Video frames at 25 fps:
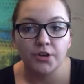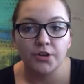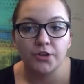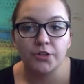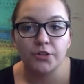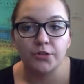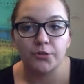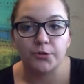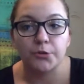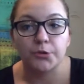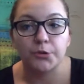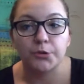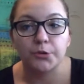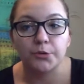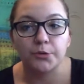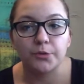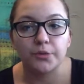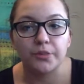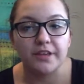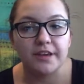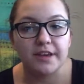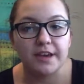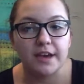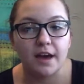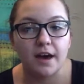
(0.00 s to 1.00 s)
through
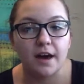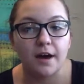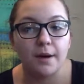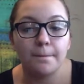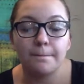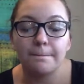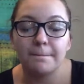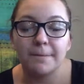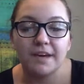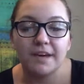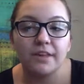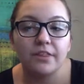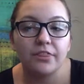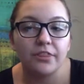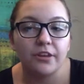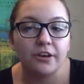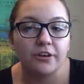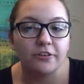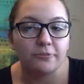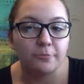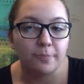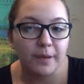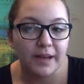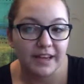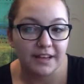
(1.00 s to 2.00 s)
the myth
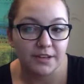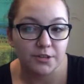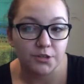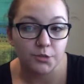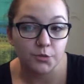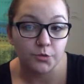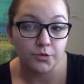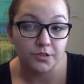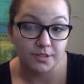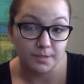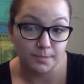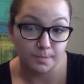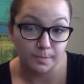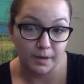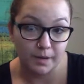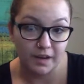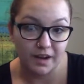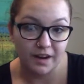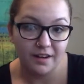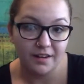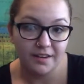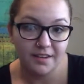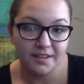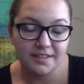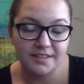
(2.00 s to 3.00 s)
of Pandora's
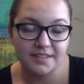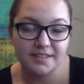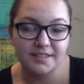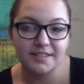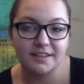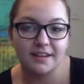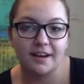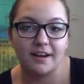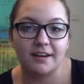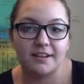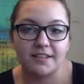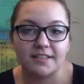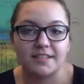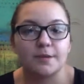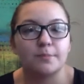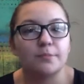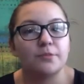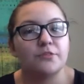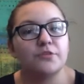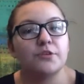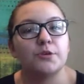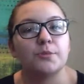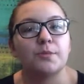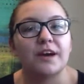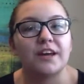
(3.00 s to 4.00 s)
box. Some
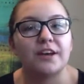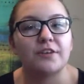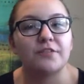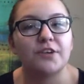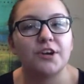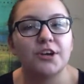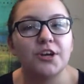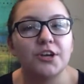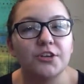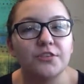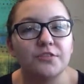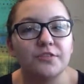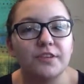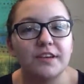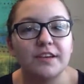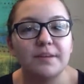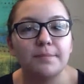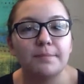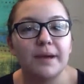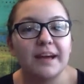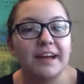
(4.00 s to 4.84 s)
of you might have heard of it.